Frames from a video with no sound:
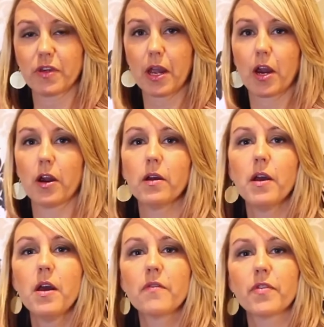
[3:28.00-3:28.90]
hair
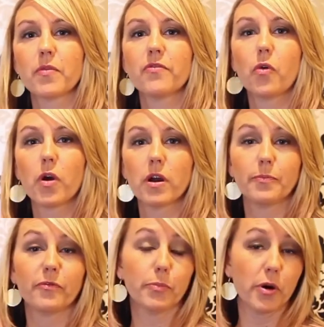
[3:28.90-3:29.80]
from a
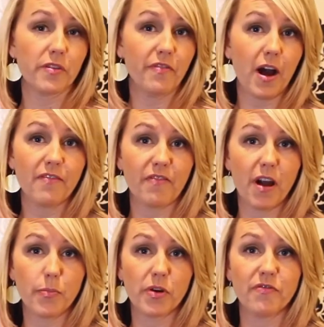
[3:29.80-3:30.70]
4.5,
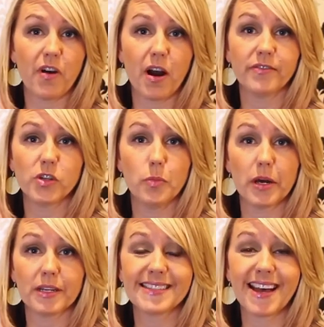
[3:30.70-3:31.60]
5.5 to about
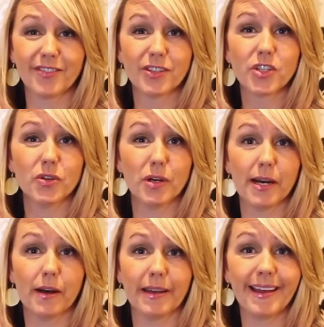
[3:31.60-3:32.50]
a 7 to
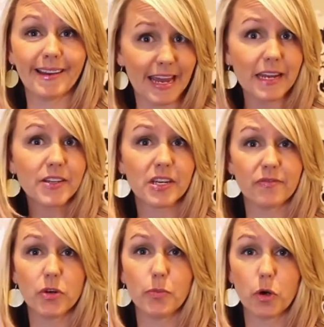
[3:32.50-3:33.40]
an 8
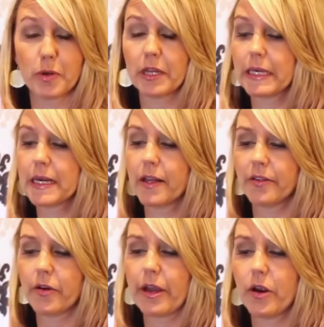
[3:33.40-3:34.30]
if you're permanently coloring
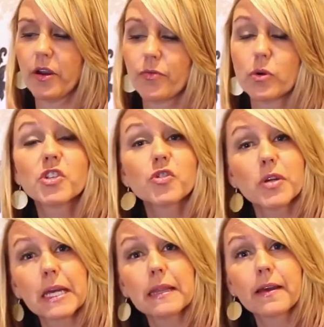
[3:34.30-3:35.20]
their hair. If we're
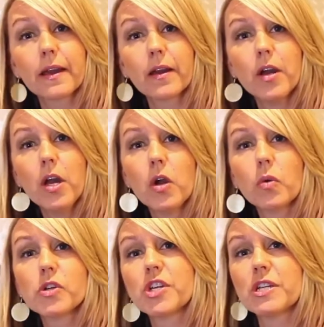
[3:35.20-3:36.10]
streaking the hair,
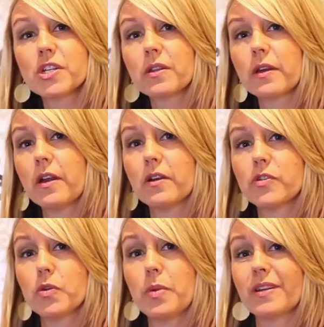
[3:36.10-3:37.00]
we're changing the hair
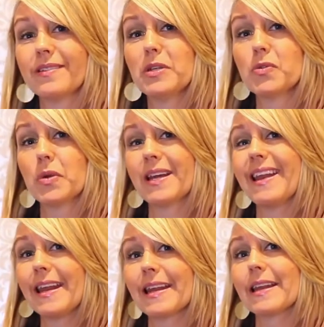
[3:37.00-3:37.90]
to about between an
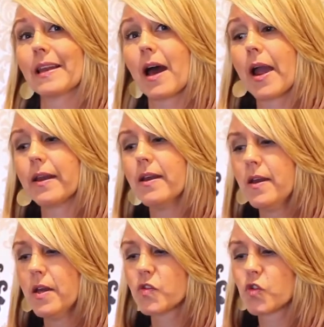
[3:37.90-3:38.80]
8 and a 9.
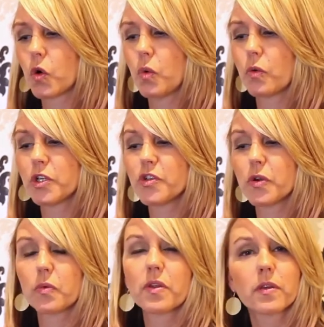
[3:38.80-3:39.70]
So what we're
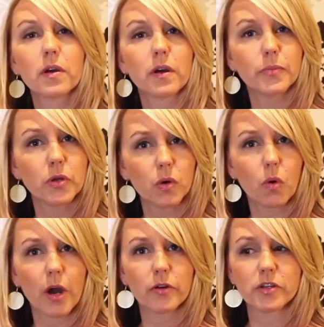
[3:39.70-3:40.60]
doing with the beauty
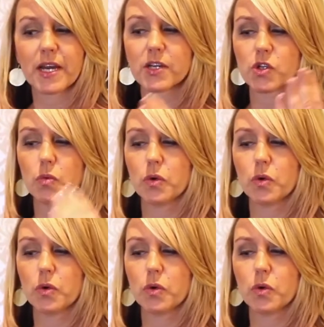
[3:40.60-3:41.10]
water is actually